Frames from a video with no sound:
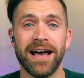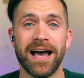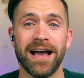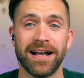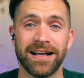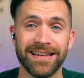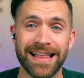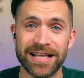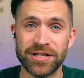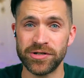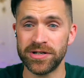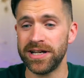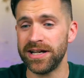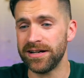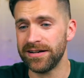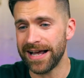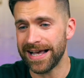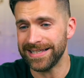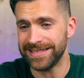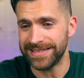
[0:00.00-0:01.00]
glad you're
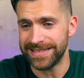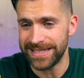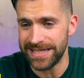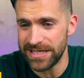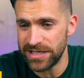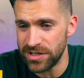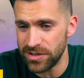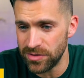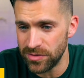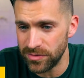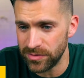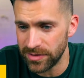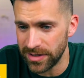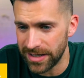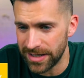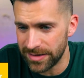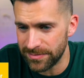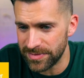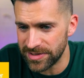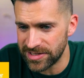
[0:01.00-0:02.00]
here. I see you.
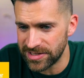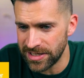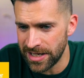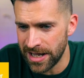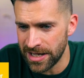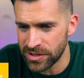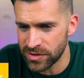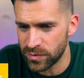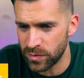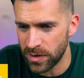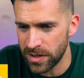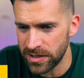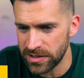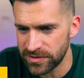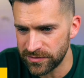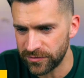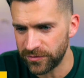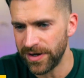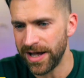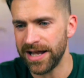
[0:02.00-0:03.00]
Massage works.
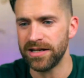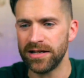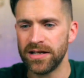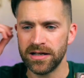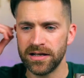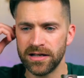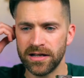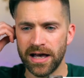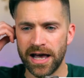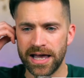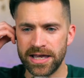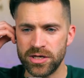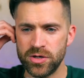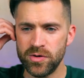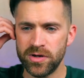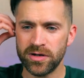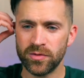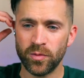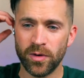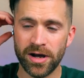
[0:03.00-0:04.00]
Fred,
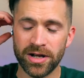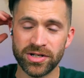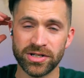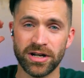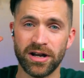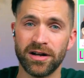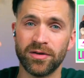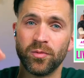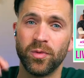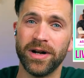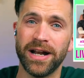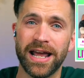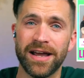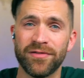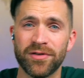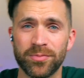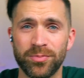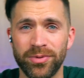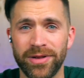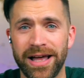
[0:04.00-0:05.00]
you can watch on
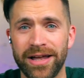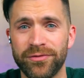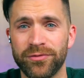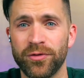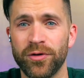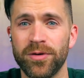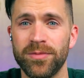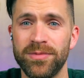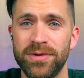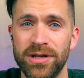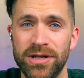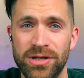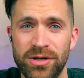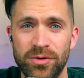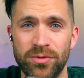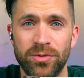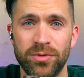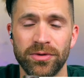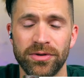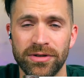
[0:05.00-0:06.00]
whatever platform
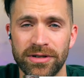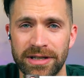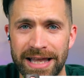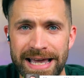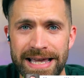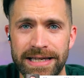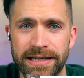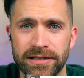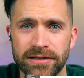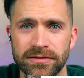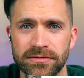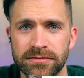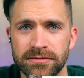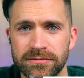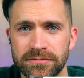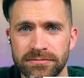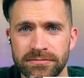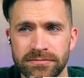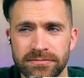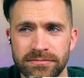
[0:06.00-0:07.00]
you like.
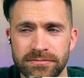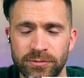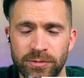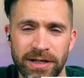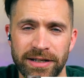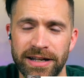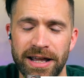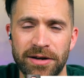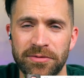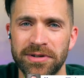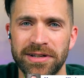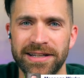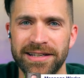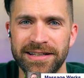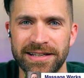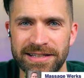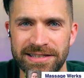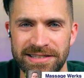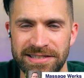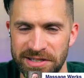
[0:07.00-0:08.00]
Well, not
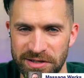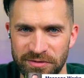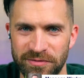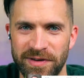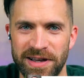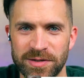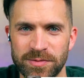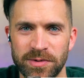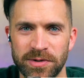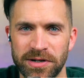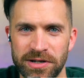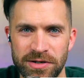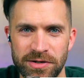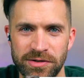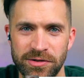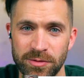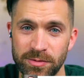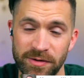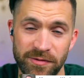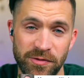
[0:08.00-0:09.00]
really. It's either Facebook or
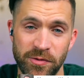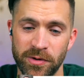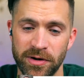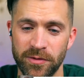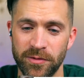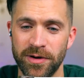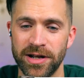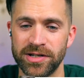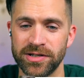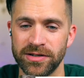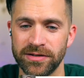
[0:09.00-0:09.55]
YouTube. If you want to watch